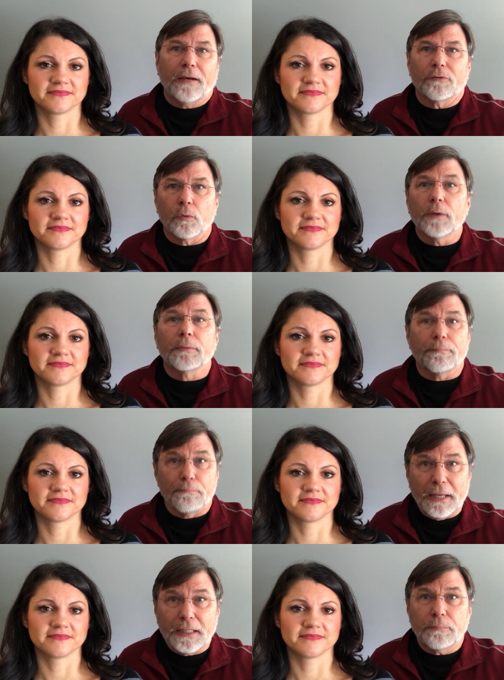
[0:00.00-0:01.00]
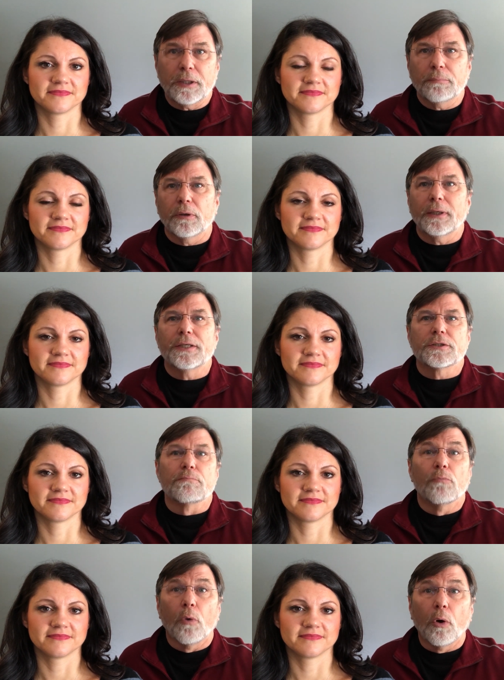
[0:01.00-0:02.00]
Speaker 1: not everyone, but many people,
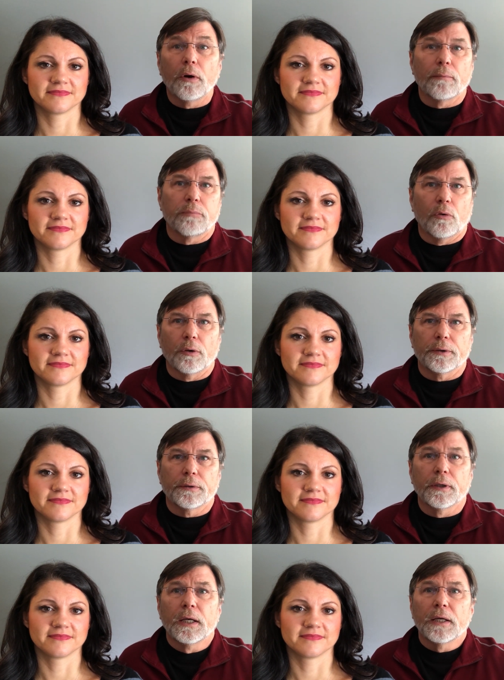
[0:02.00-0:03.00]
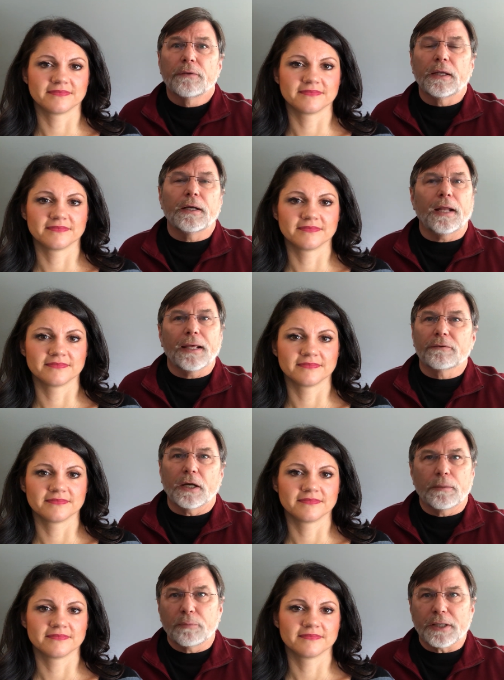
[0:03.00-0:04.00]
is more important than an
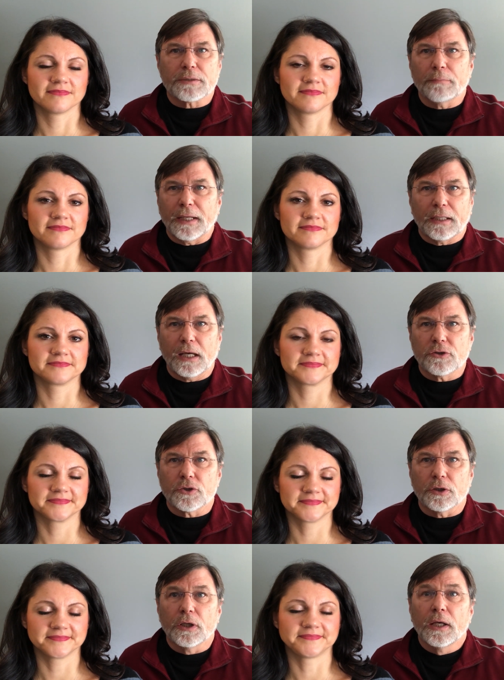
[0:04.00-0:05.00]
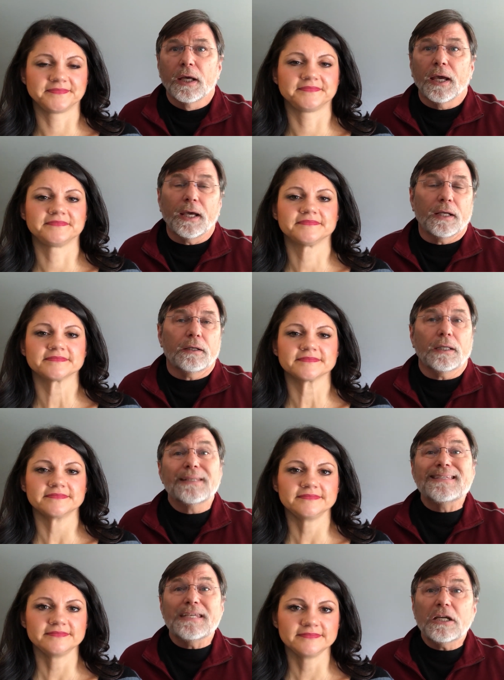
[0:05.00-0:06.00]
antidepressant medication. And
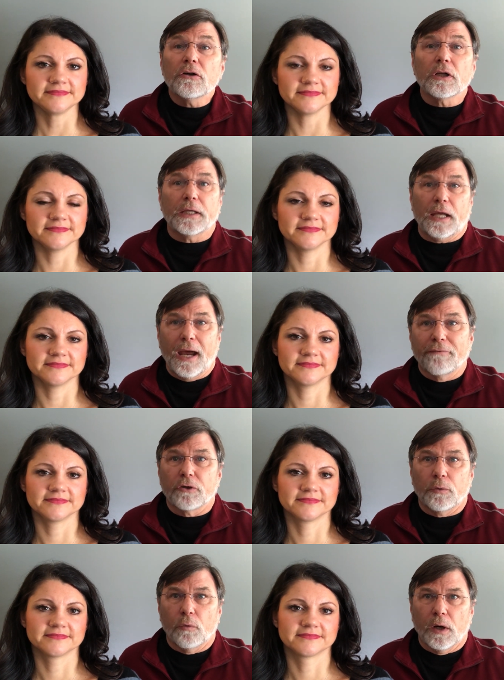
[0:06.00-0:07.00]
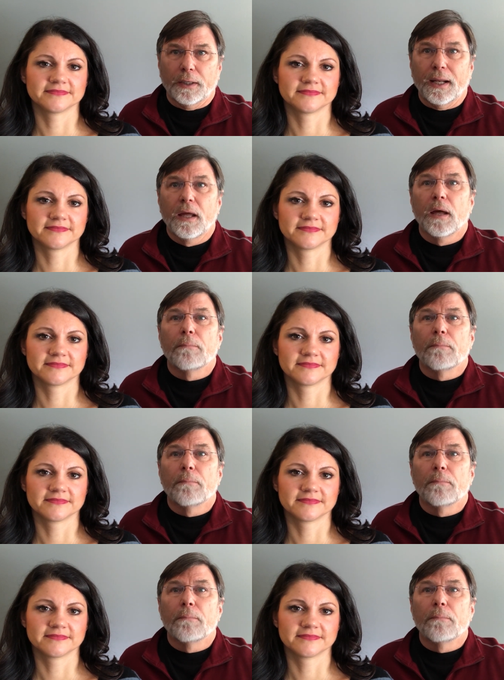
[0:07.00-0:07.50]
in nearly everyone,